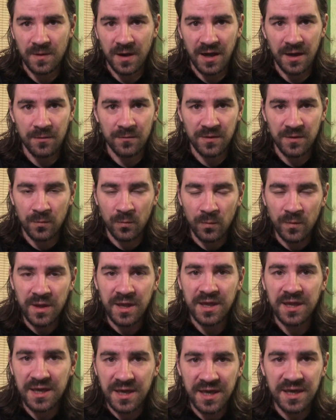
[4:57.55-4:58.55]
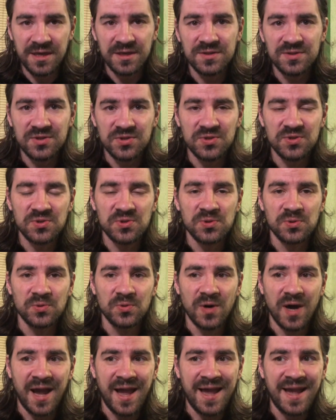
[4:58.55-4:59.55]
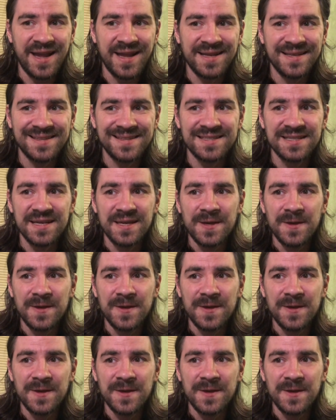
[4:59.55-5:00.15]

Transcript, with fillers: how the week is to end